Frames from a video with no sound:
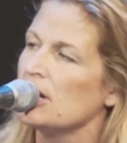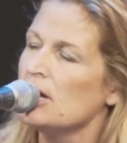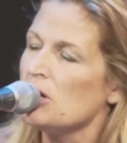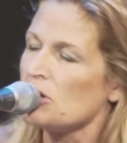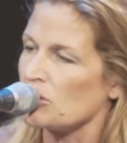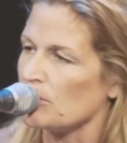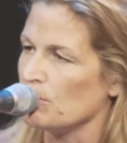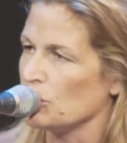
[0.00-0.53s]
the
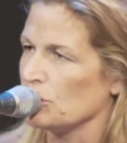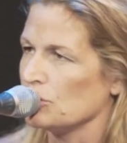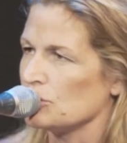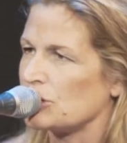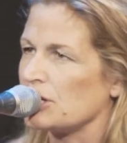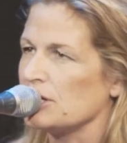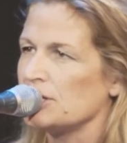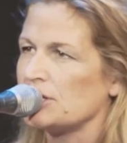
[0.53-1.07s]
boots
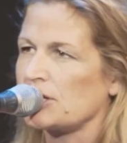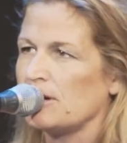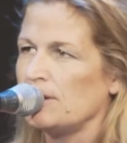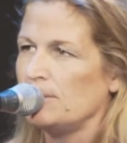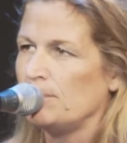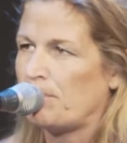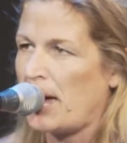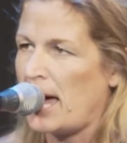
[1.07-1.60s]
his
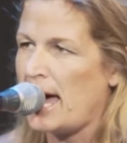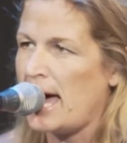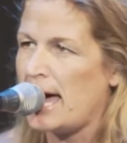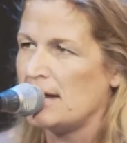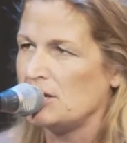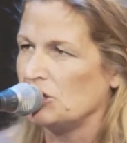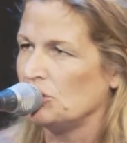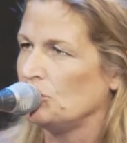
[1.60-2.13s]

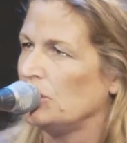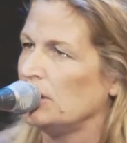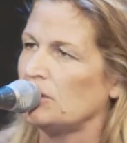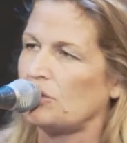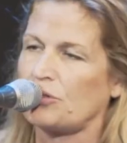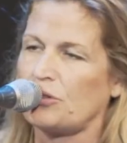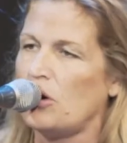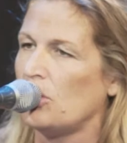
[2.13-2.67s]
companion with
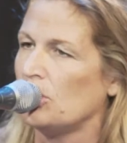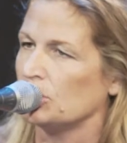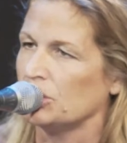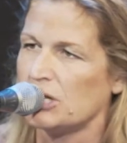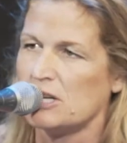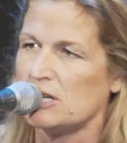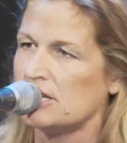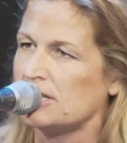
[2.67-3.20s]
only
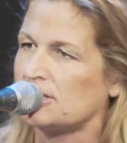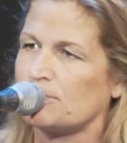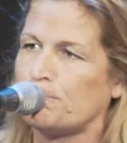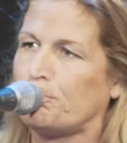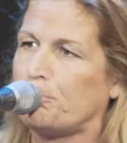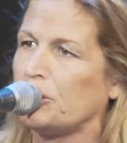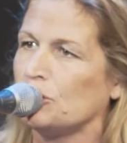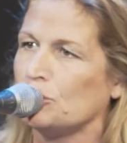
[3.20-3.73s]
his
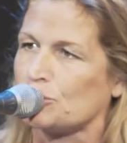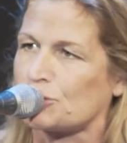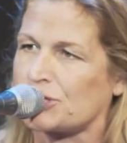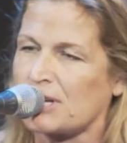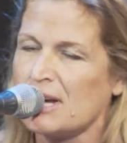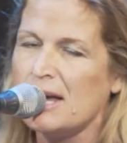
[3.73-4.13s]
boots